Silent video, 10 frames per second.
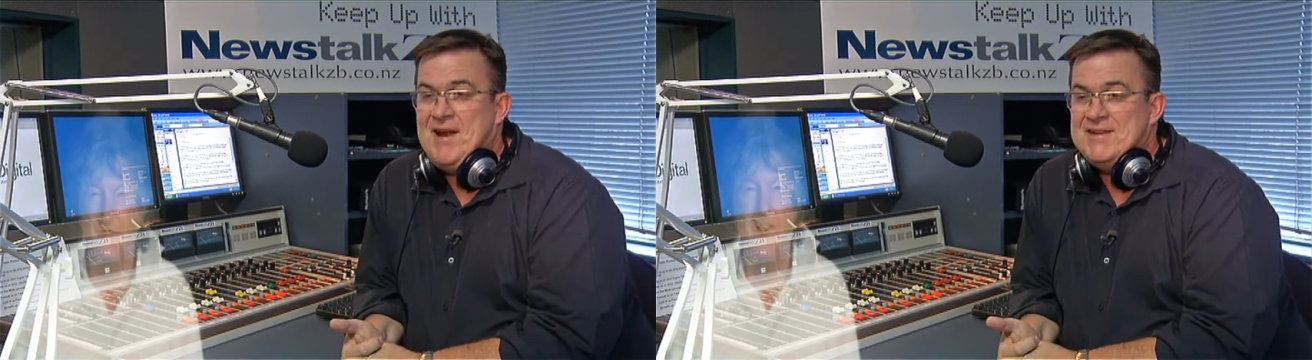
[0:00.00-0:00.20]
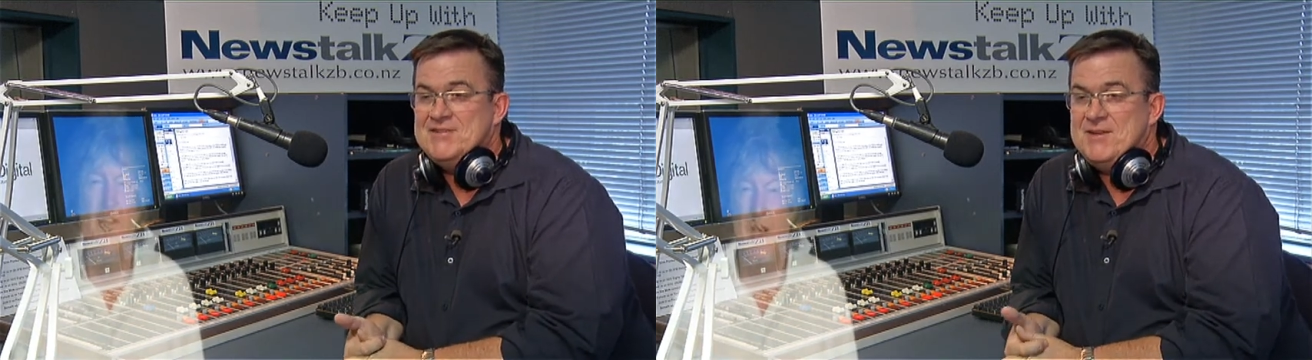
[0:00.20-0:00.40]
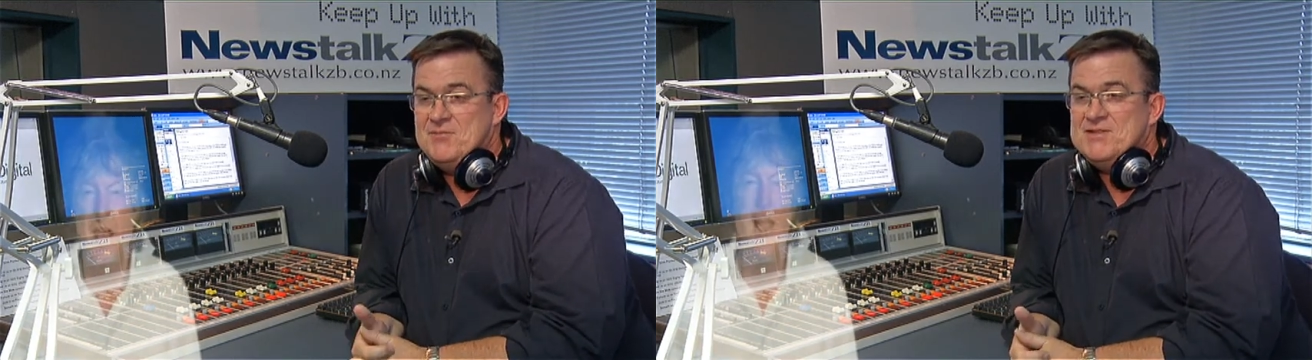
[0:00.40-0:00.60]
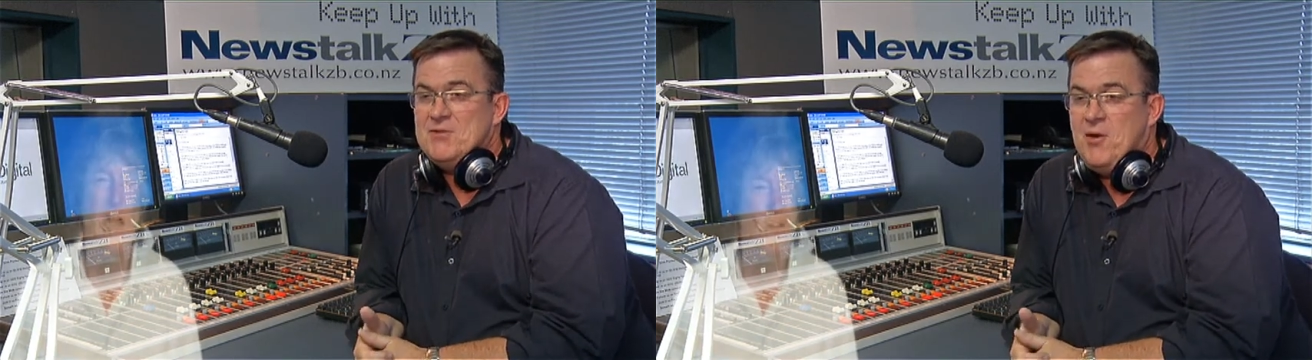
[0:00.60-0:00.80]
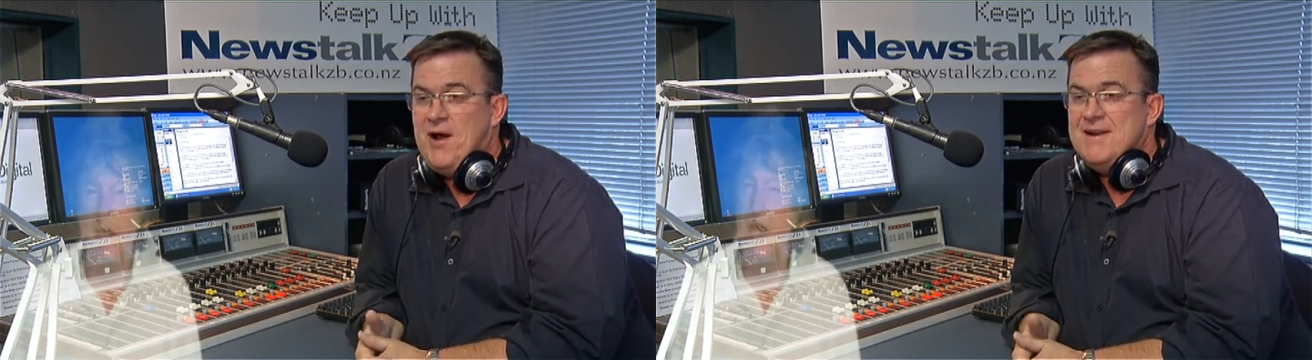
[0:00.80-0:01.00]
age then was
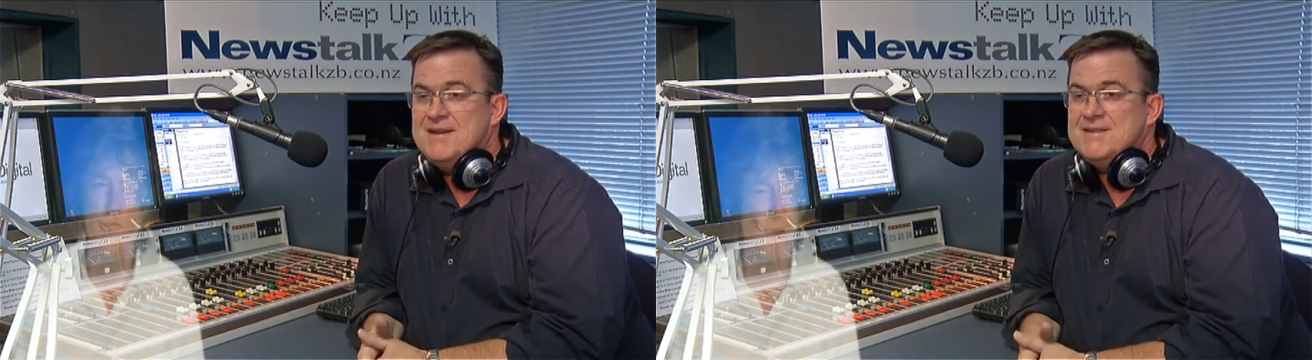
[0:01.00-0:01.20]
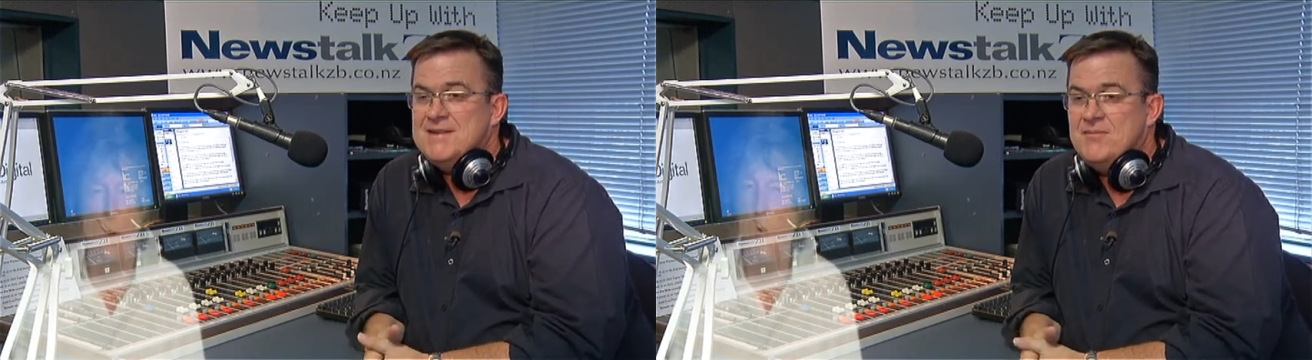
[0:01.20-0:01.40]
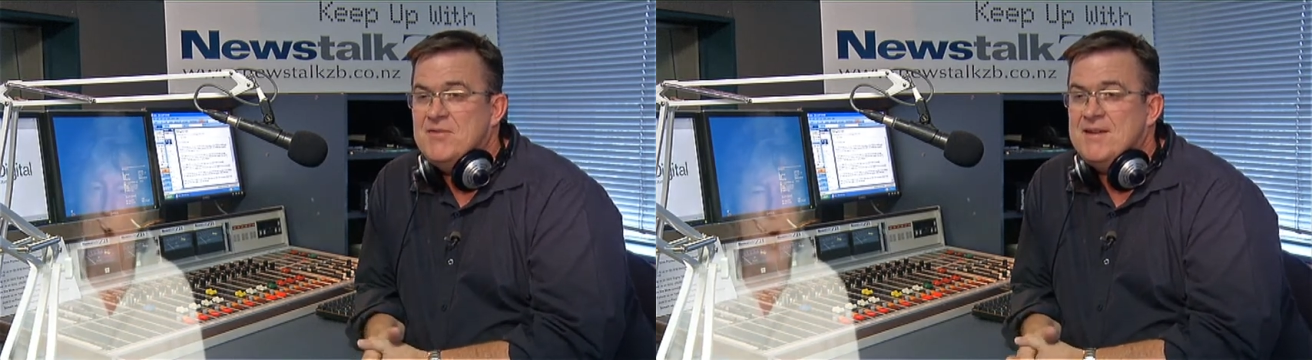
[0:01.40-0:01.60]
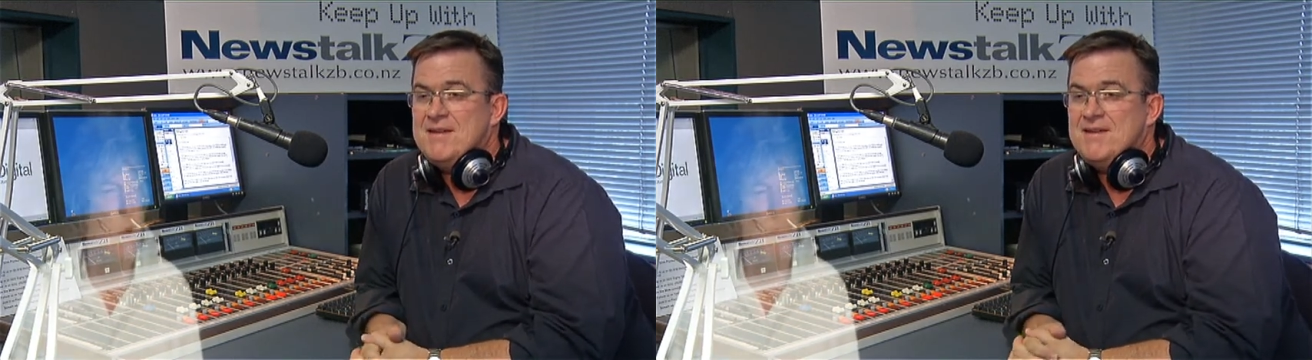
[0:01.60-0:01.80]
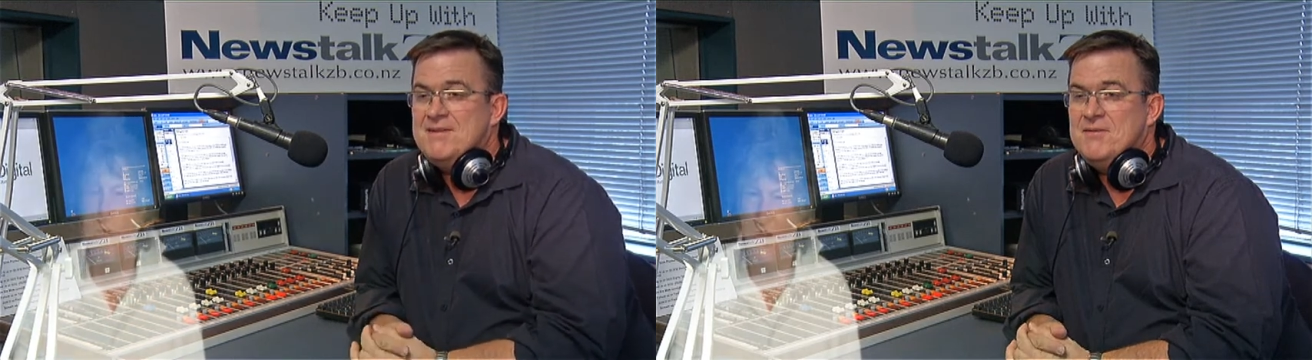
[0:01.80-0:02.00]
quite
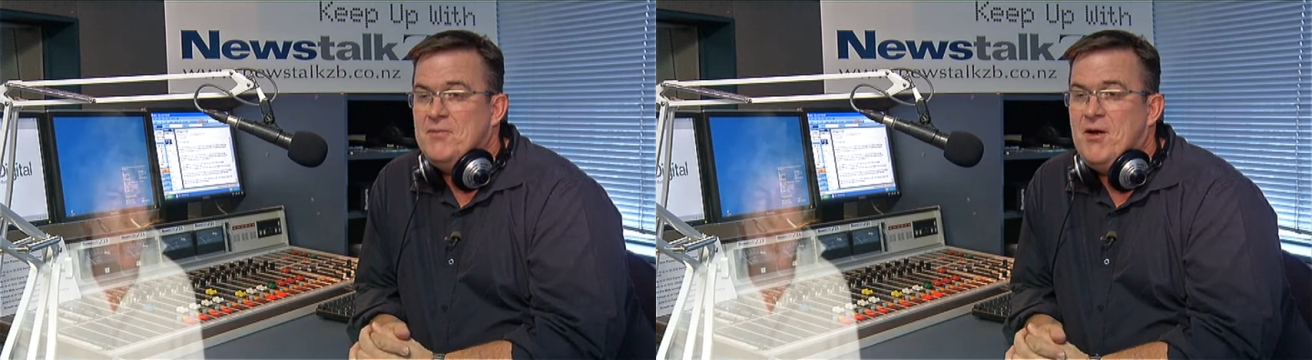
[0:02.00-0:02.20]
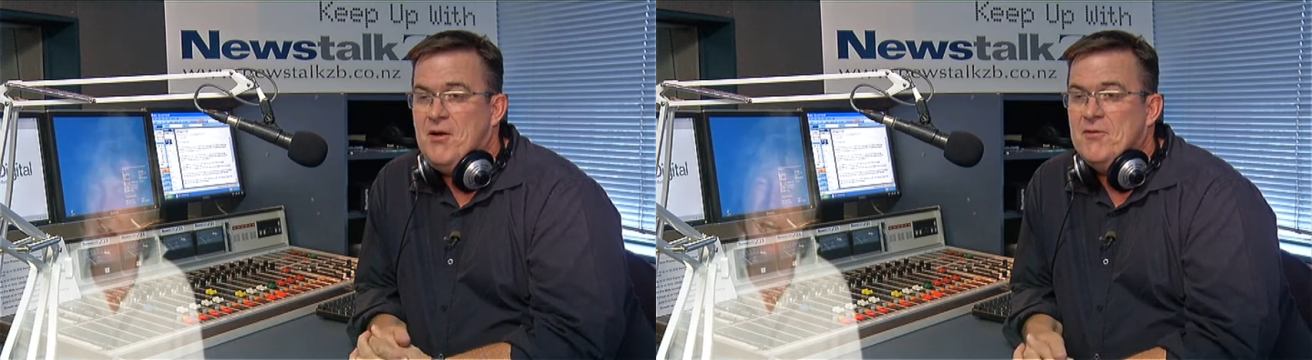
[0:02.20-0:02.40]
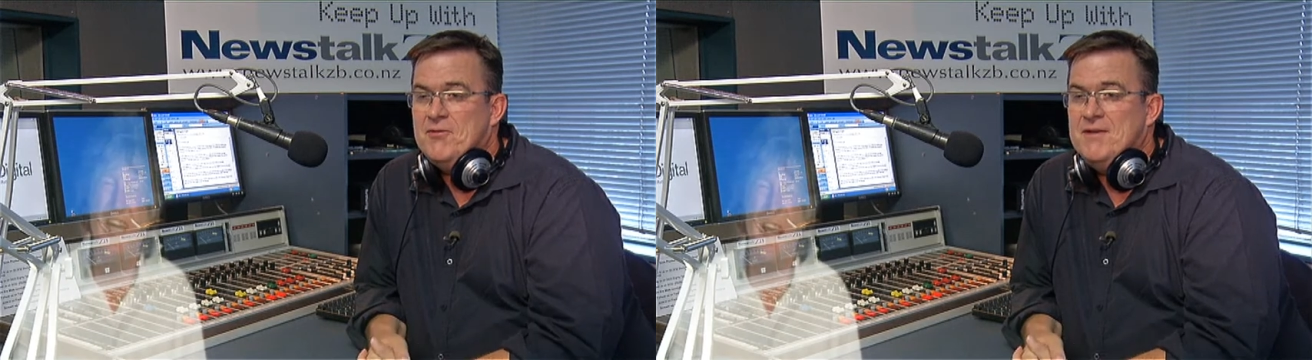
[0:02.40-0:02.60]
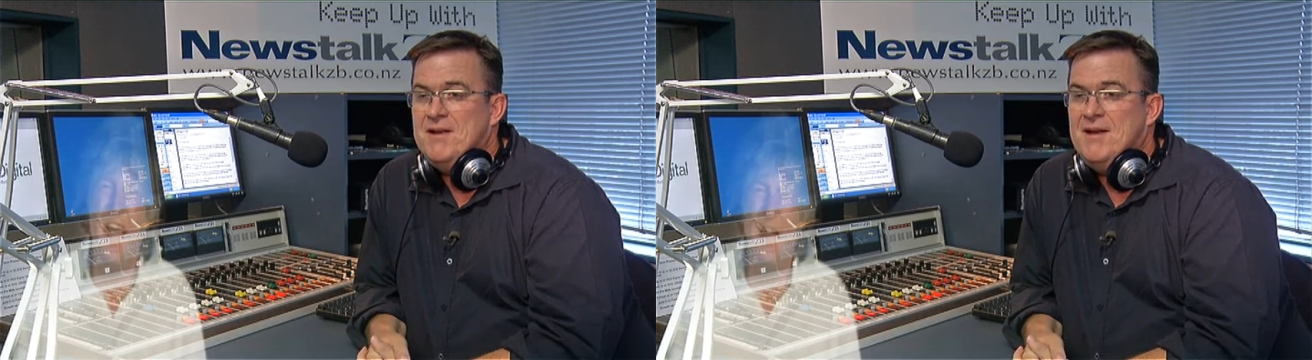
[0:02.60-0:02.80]
something to behold,